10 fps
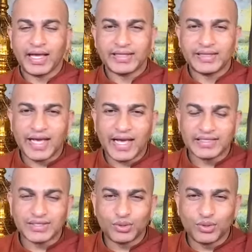There
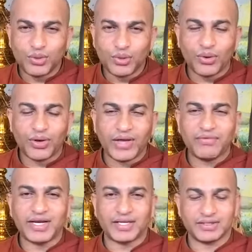is no
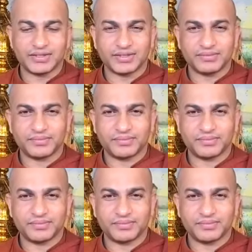evidence